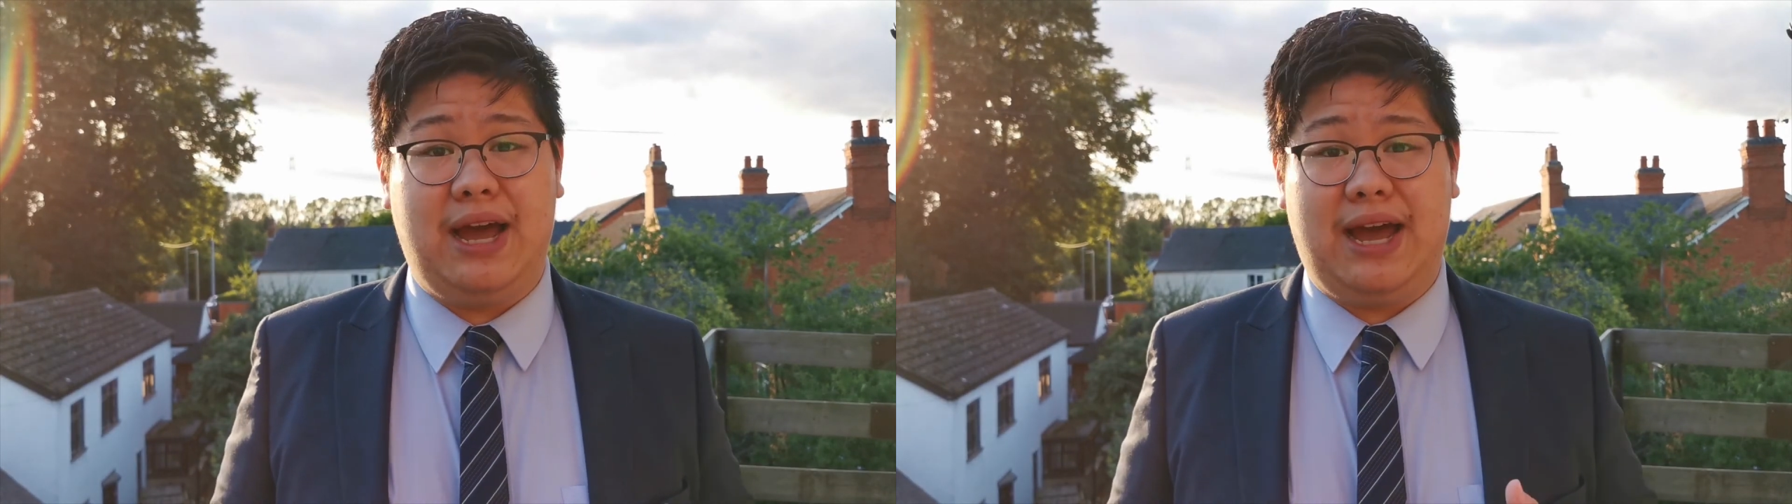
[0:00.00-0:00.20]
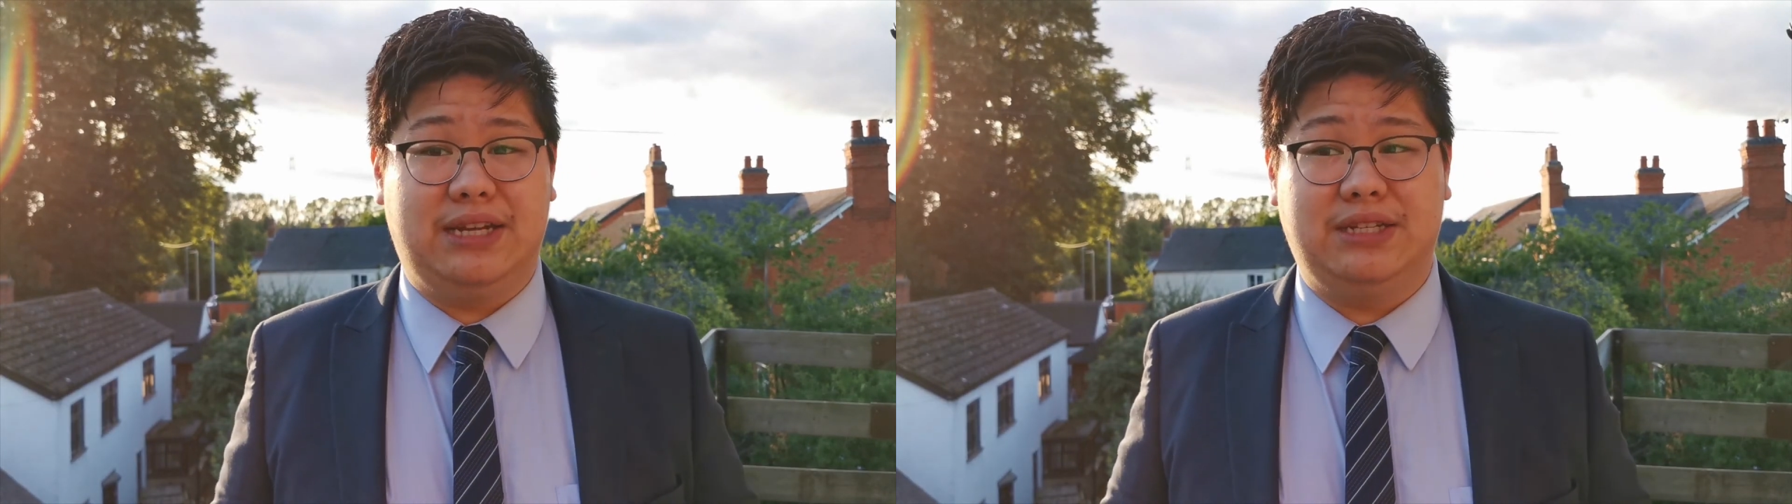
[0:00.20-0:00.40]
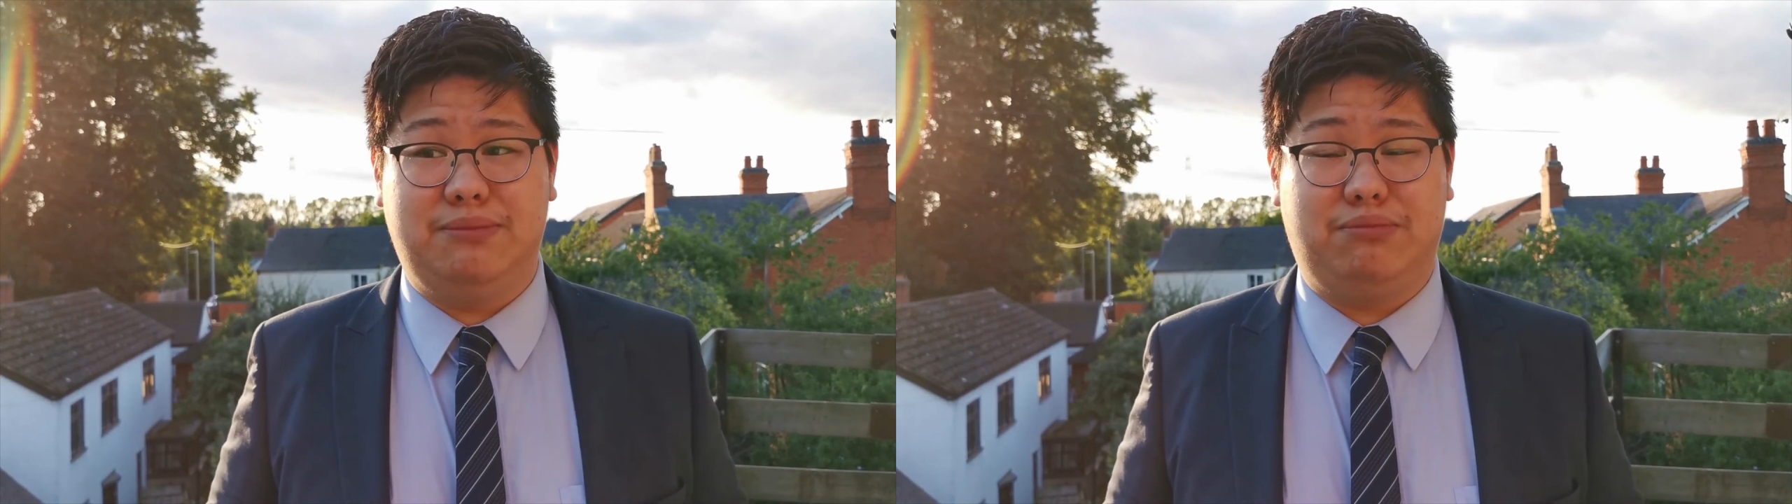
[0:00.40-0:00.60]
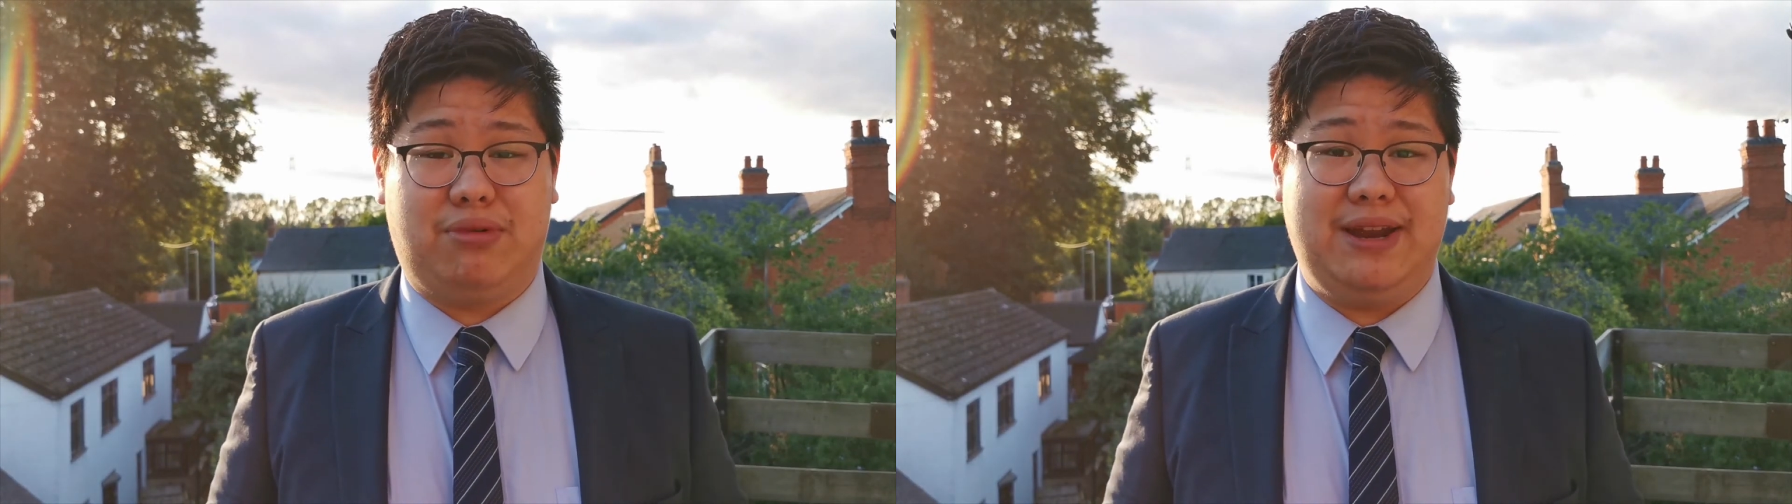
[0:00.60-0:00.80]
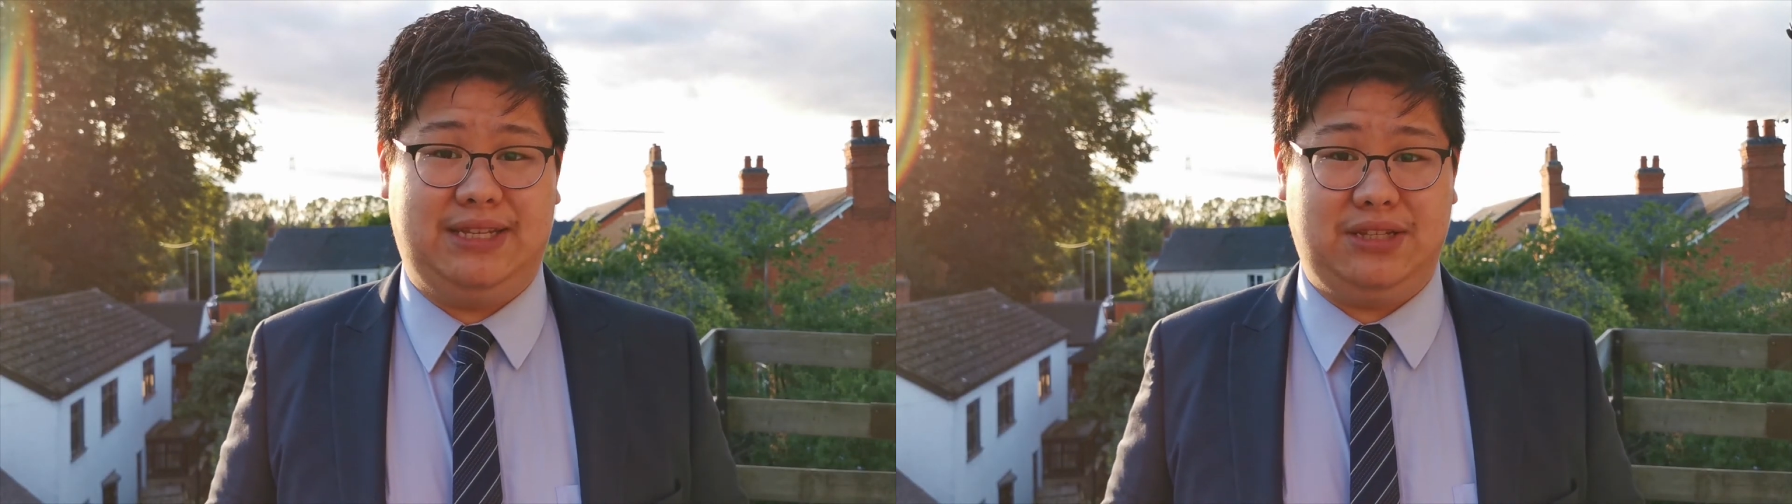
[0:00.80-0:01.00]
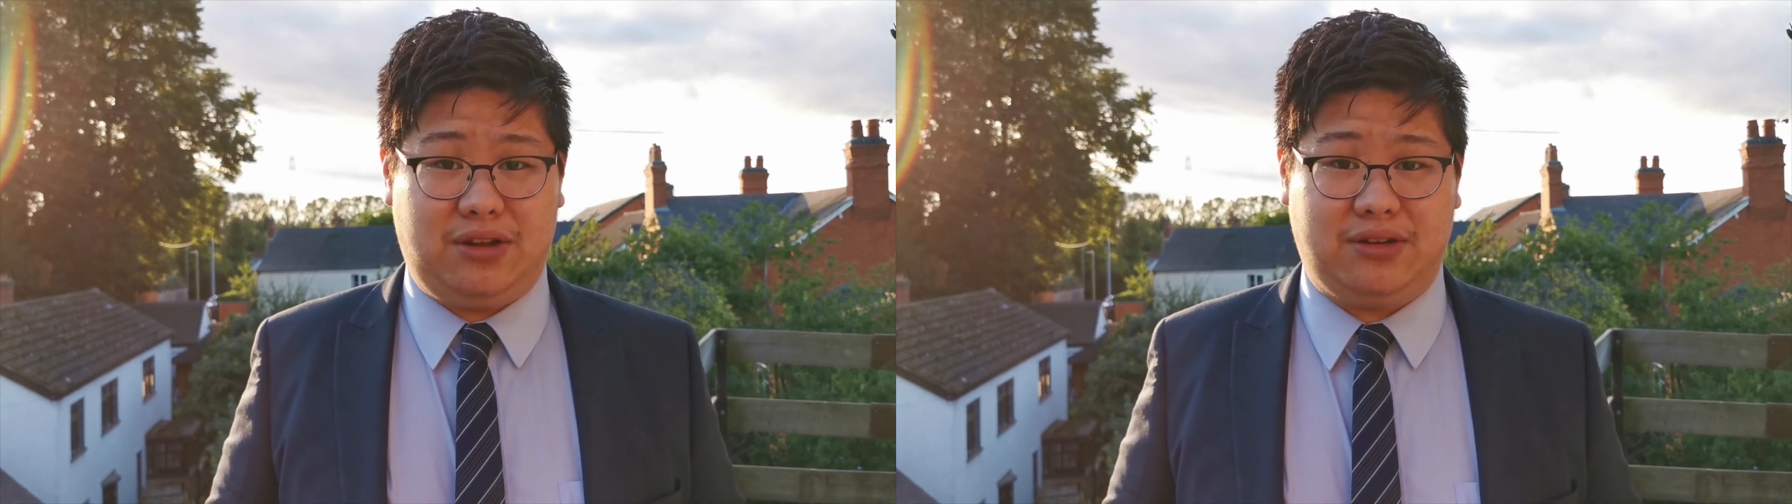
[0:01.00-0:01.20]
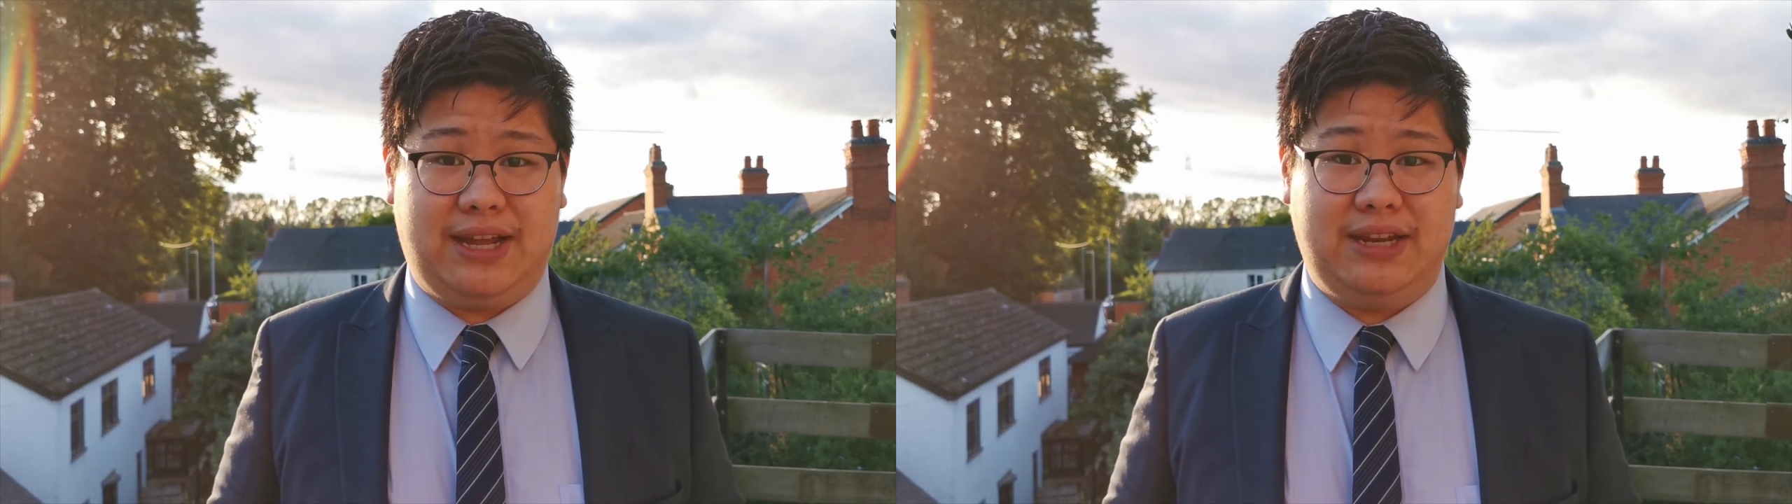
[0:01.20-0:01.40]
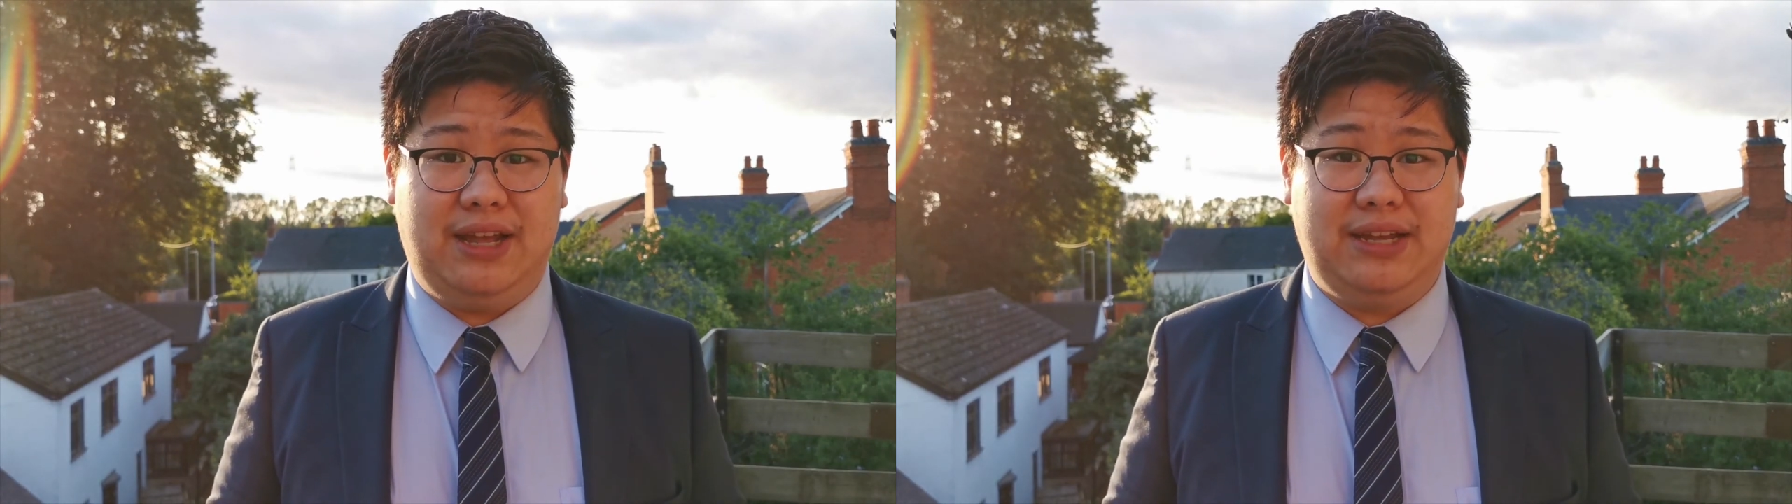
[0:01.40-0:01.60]
and embrace
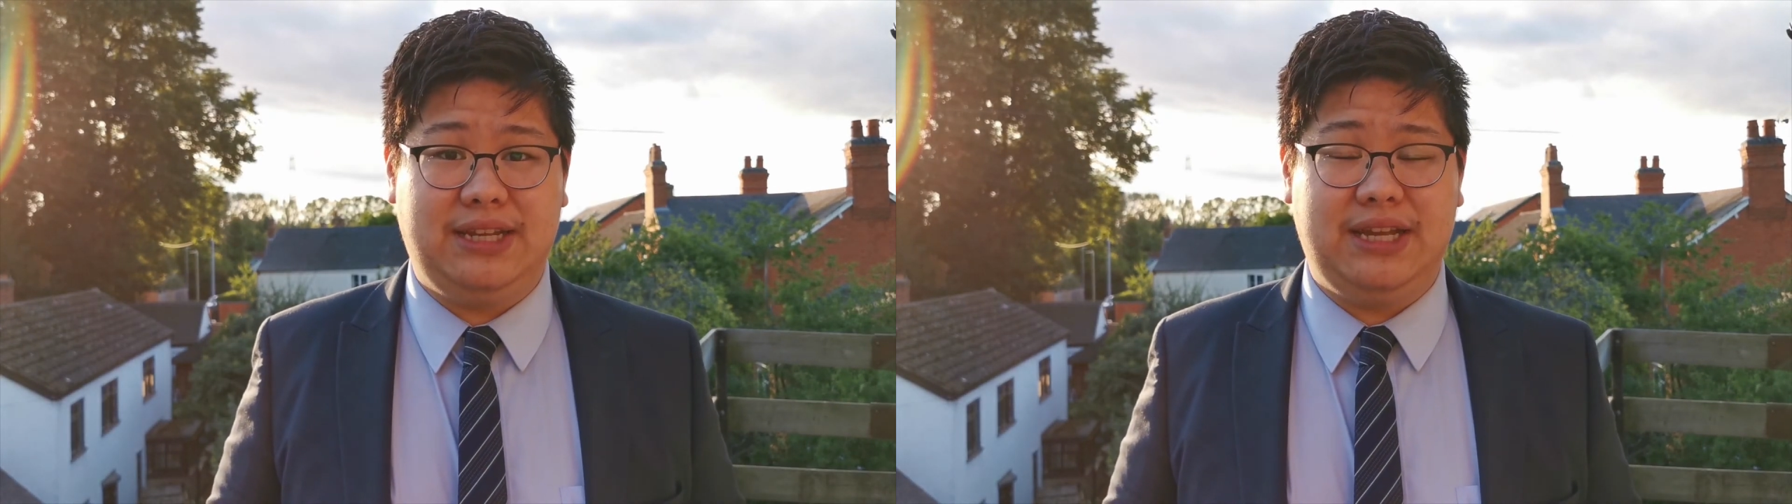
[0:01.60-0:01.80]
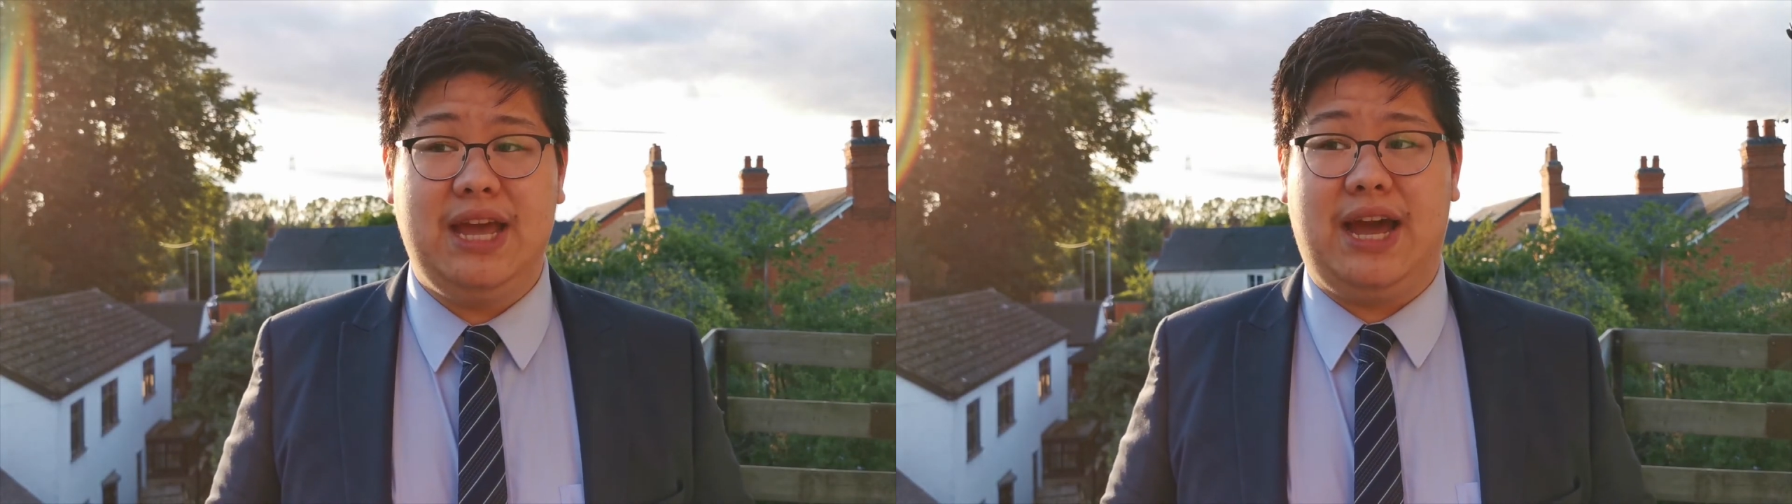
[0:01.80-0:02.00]
online learning